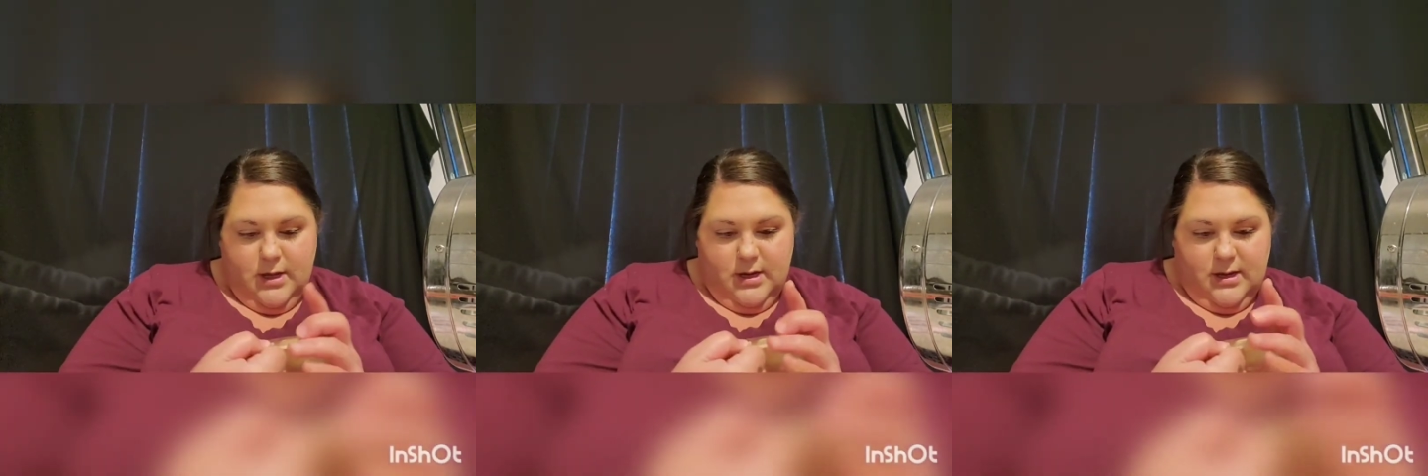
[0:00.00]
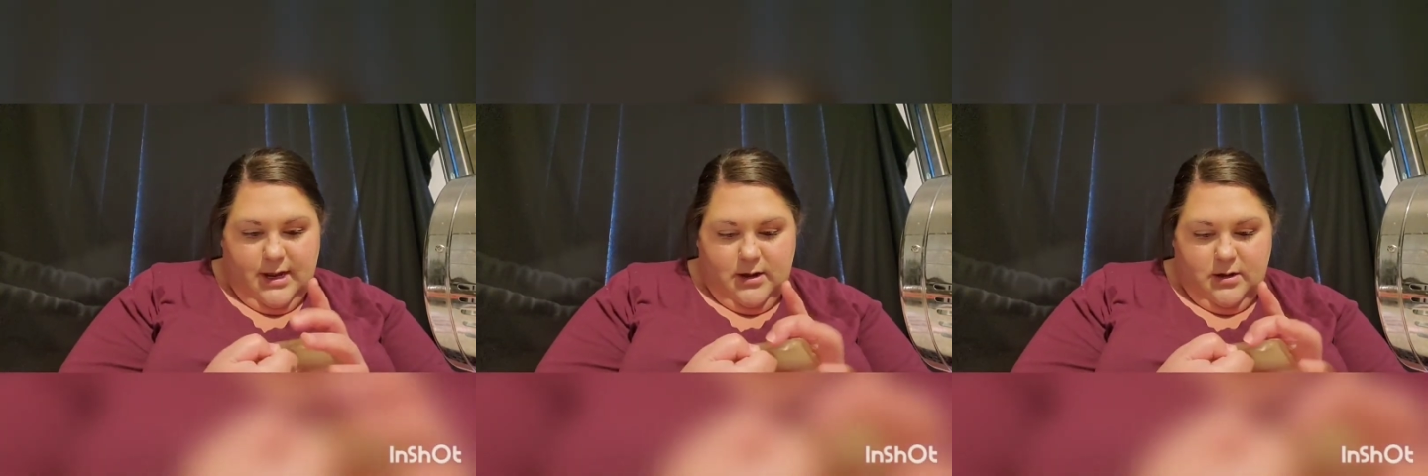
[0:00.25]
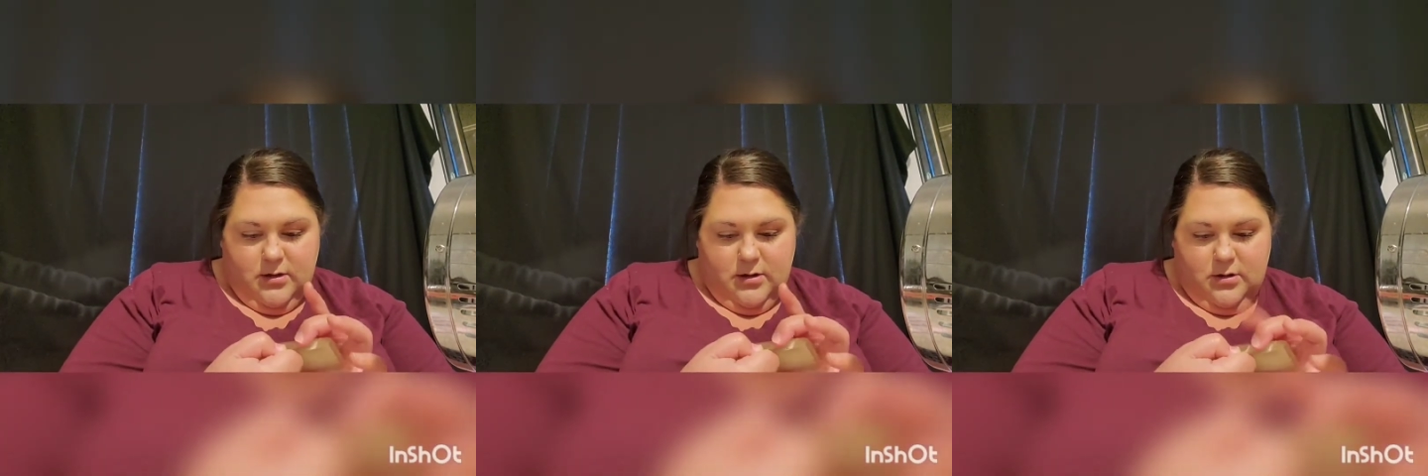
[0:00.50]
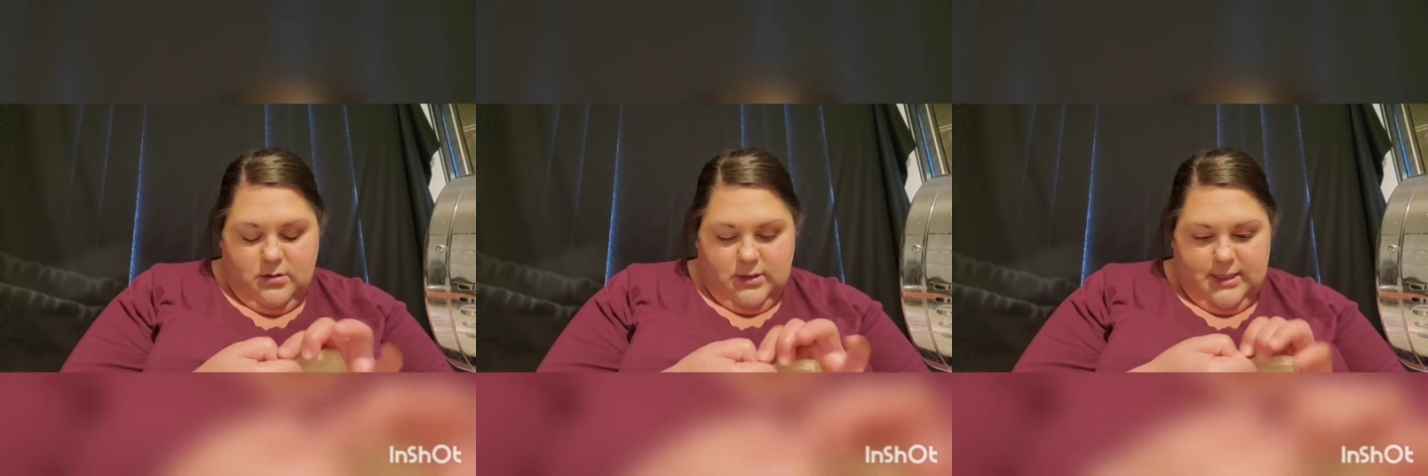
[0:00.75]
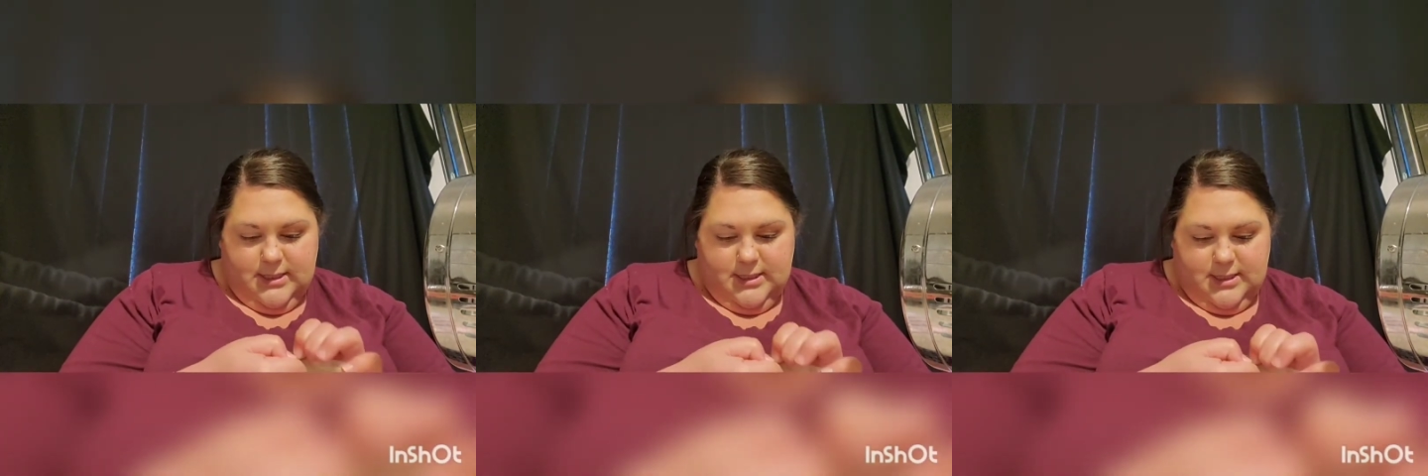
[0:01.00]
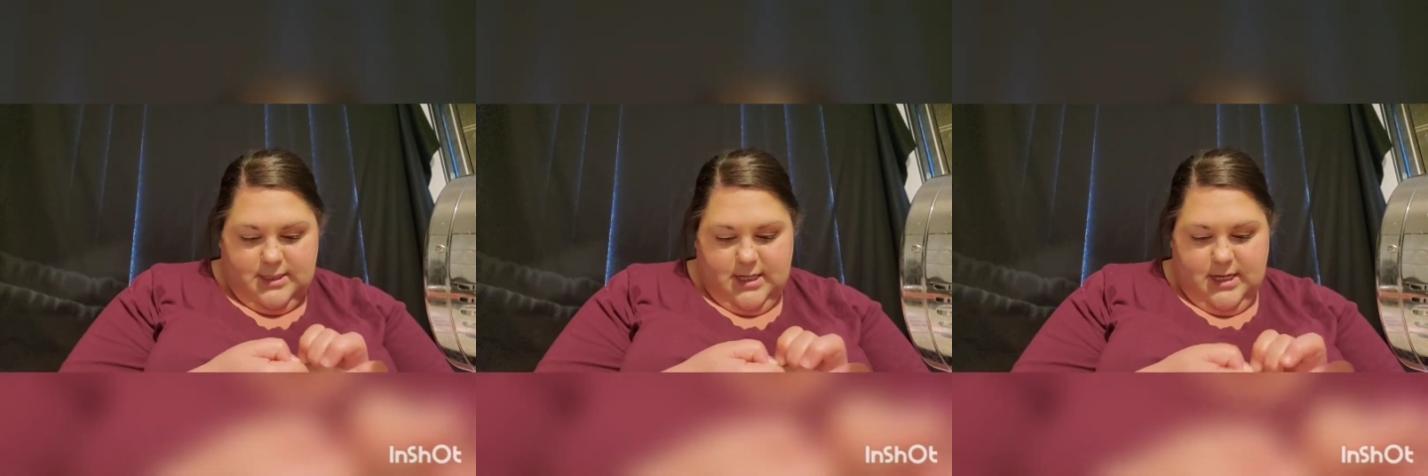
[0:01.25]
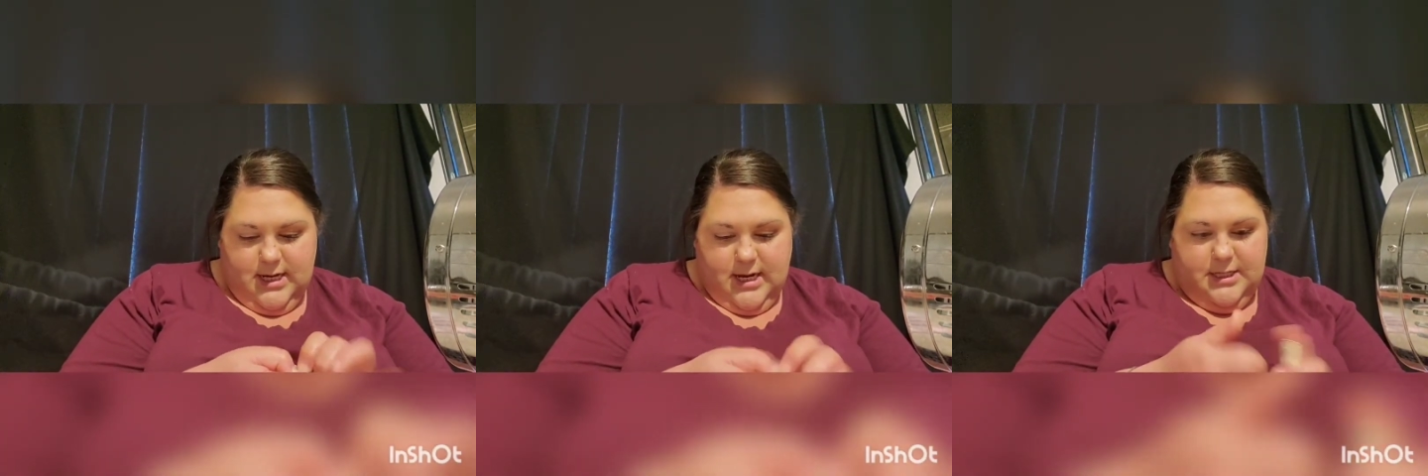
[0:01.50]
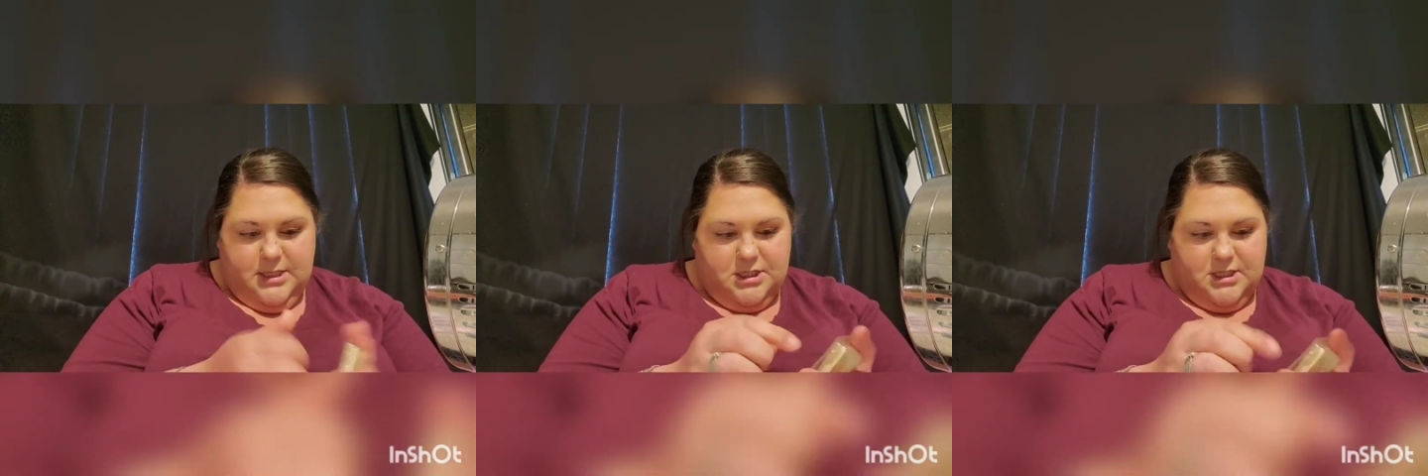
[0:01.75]
Now, let's see.
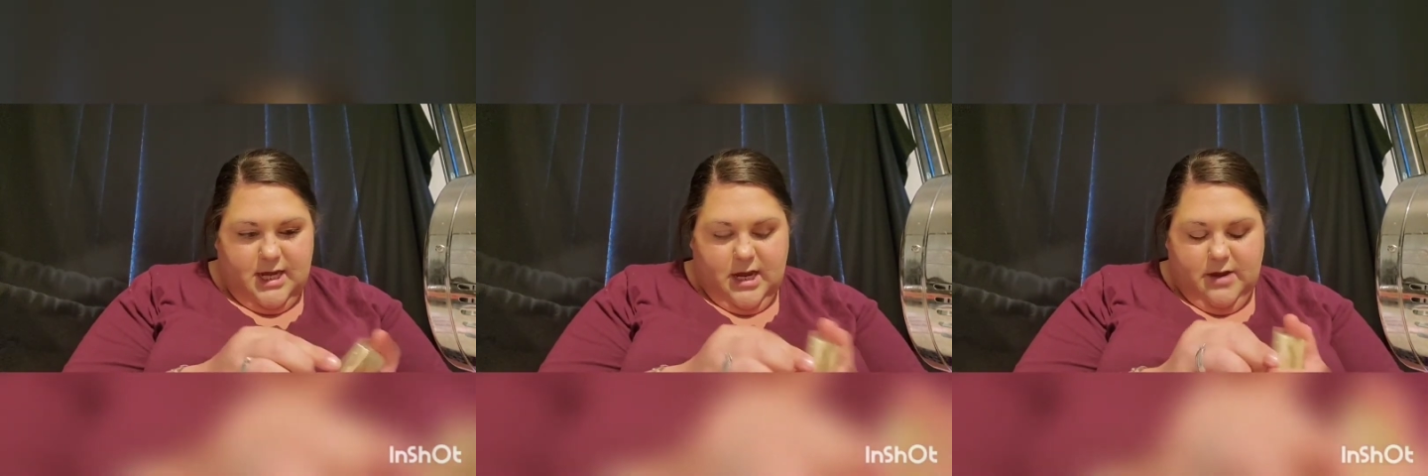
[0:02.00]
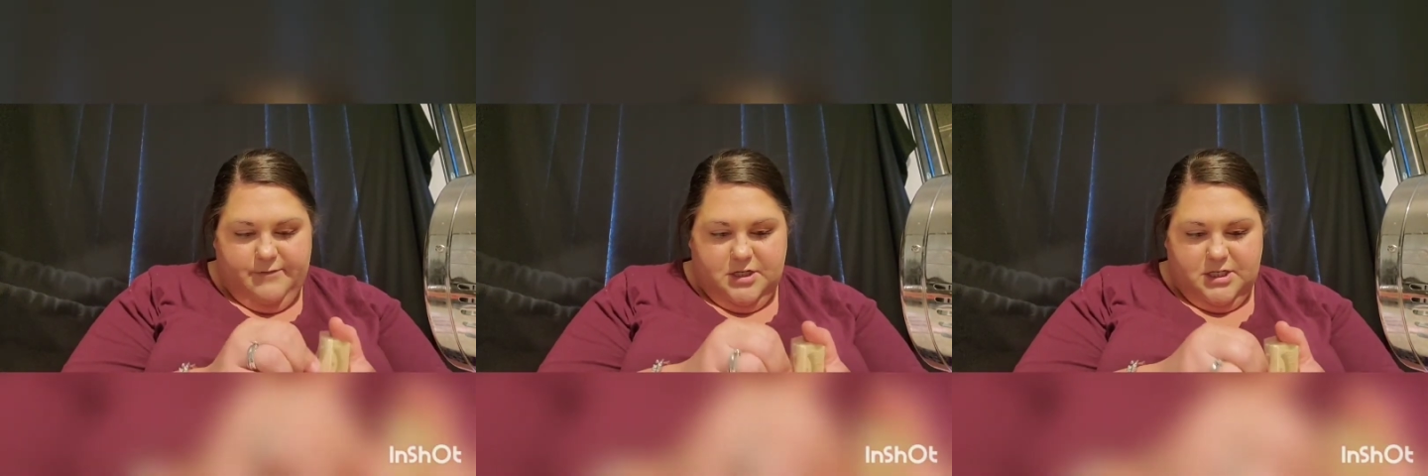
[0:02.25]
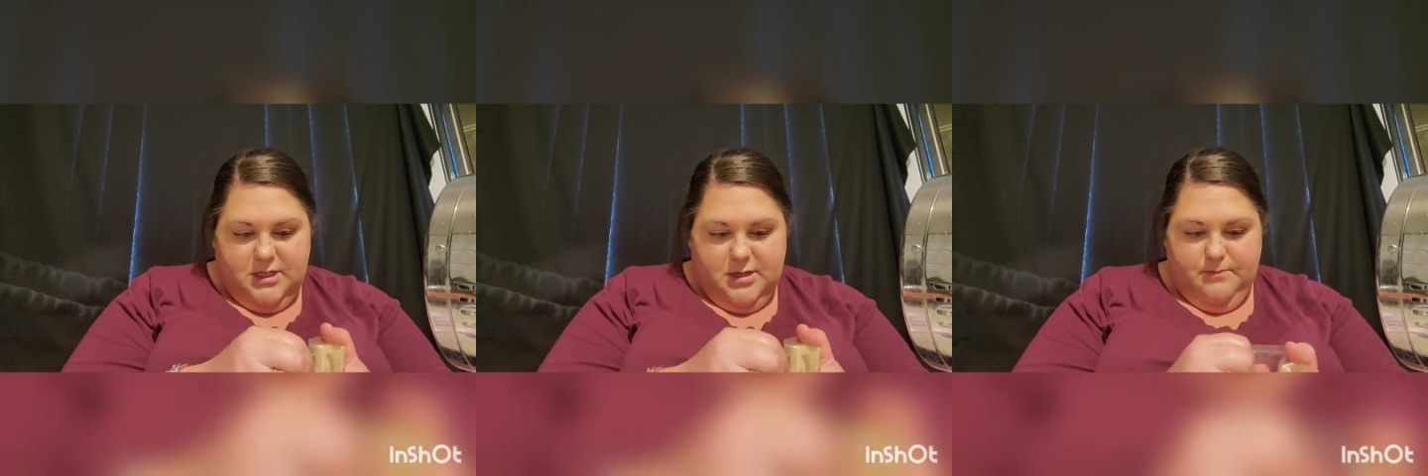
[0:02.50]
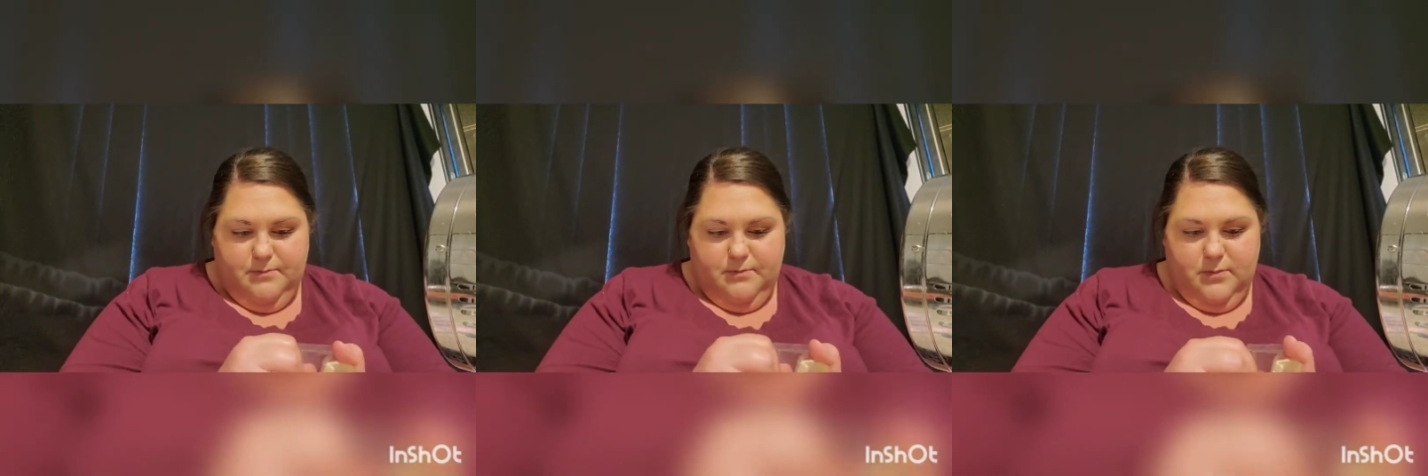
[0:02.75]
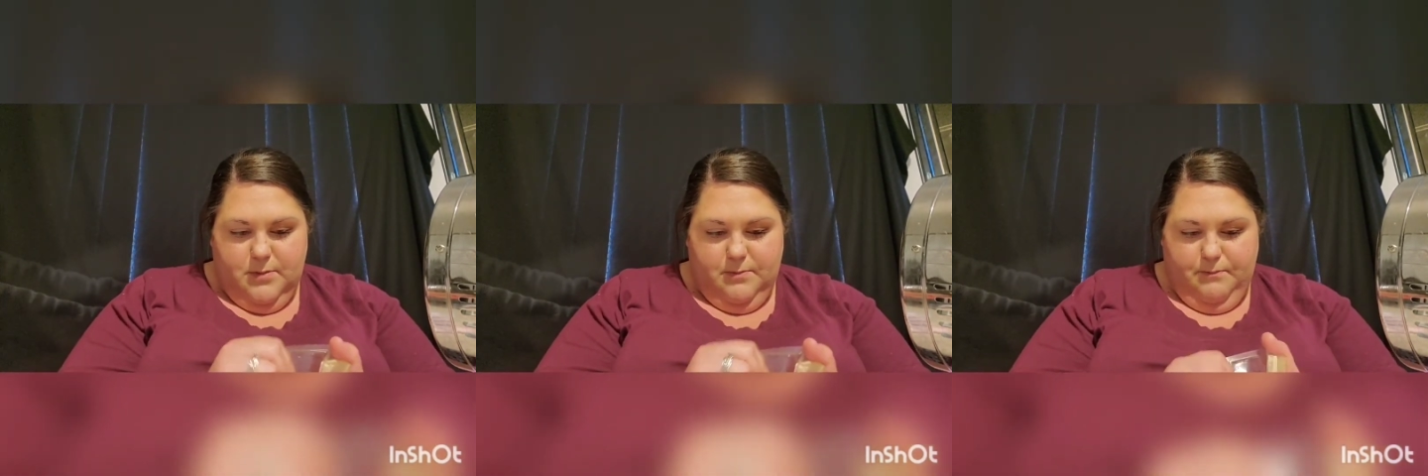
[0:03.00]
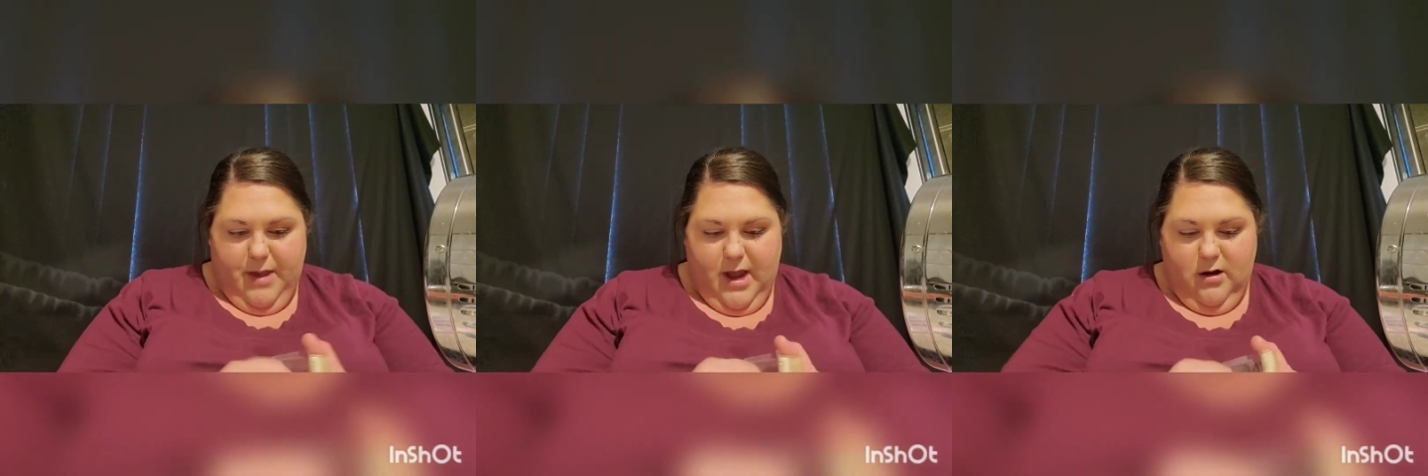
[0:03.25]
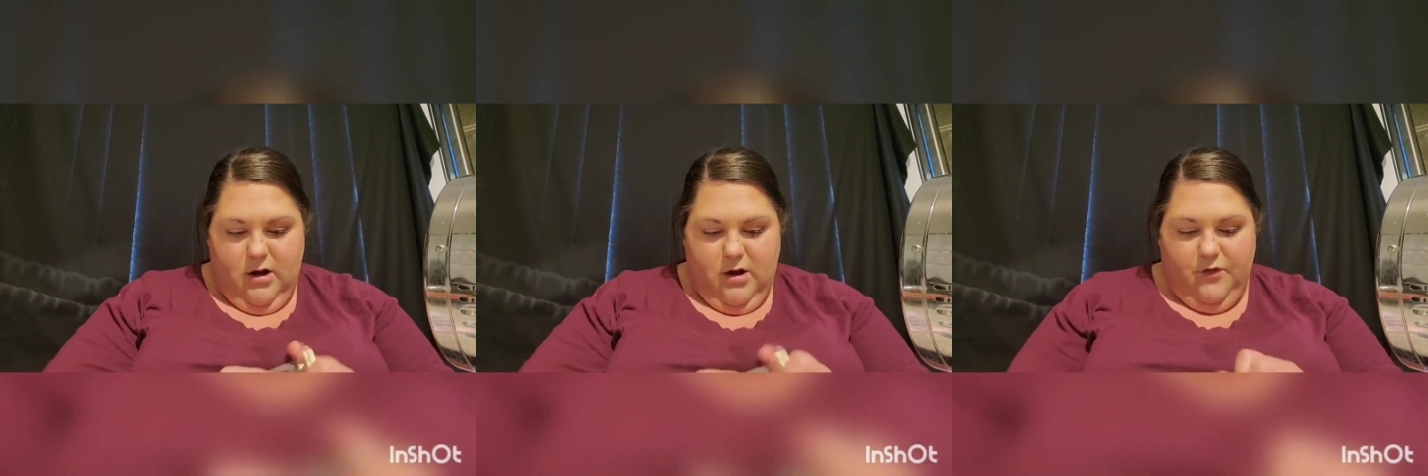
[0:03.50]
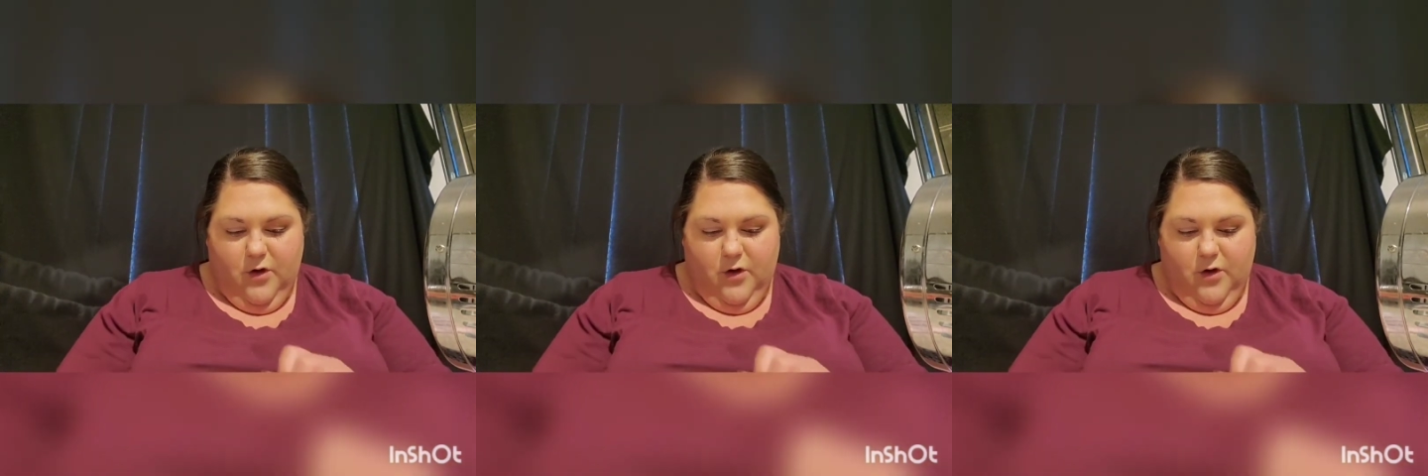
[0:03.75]
I just have a pair of